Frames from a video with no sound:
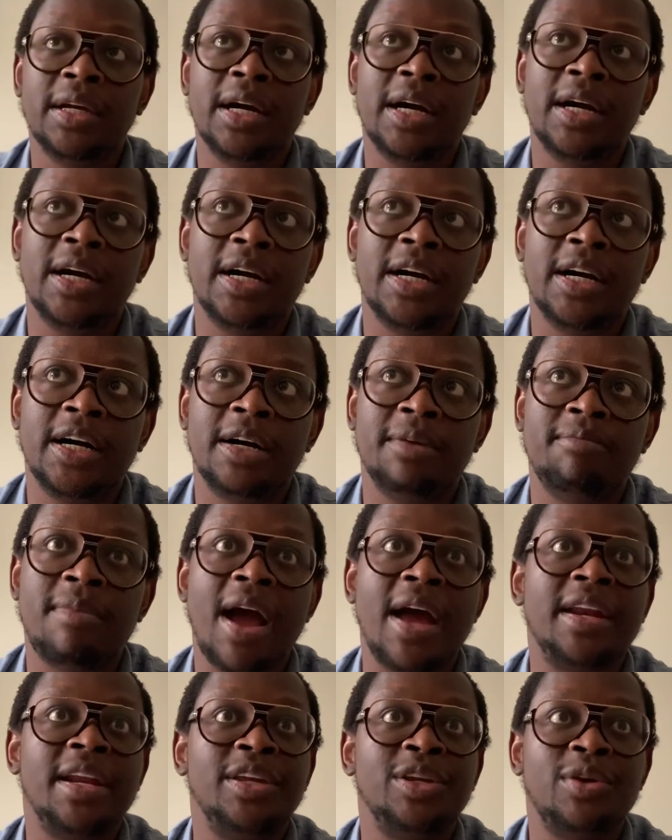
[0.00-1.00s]
Um,
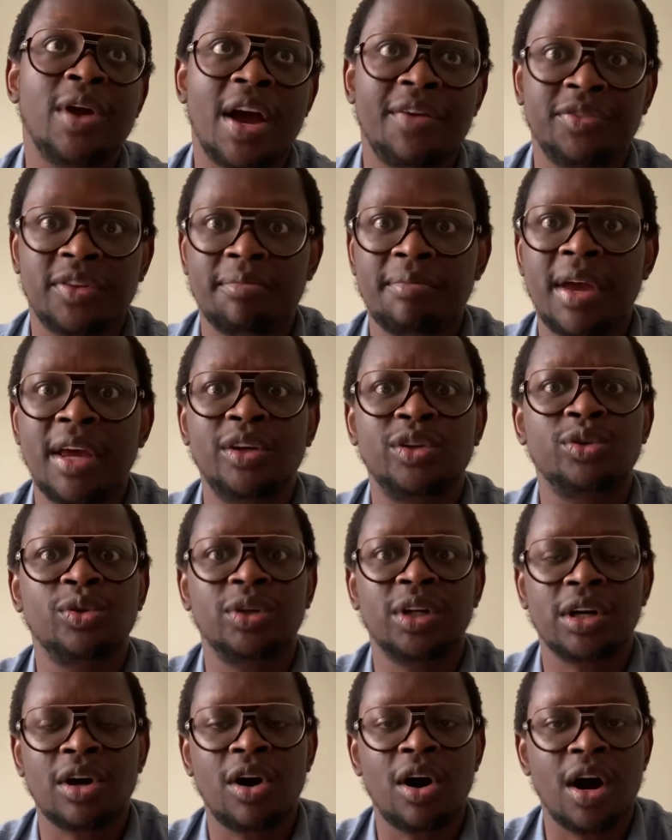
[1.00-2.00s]
and then you have to make sure
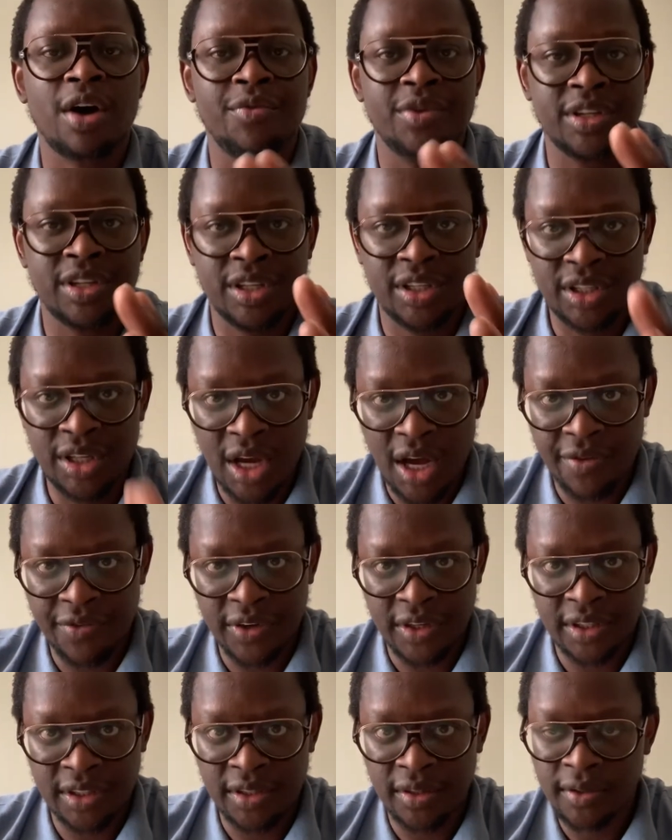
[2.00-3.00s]
the car is
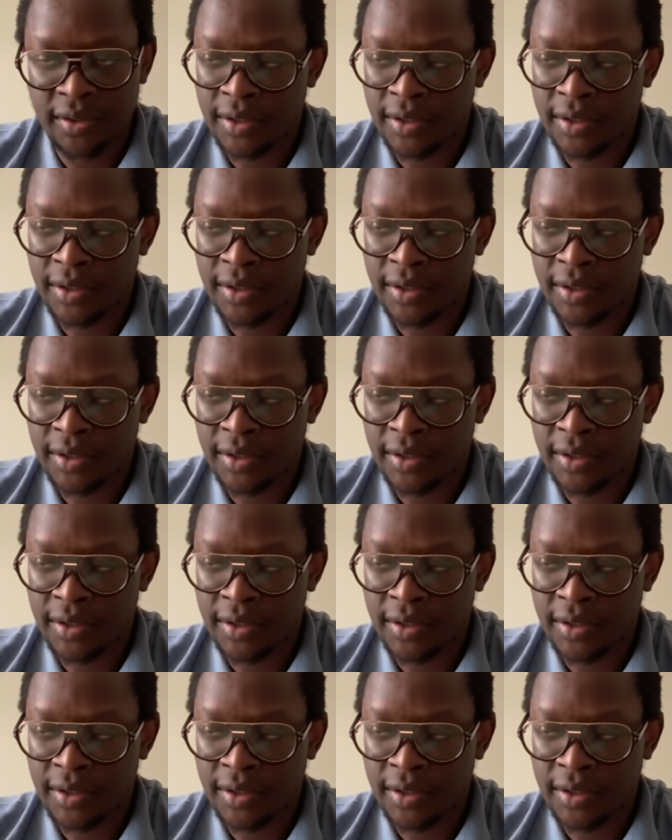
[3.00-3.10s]
serviced.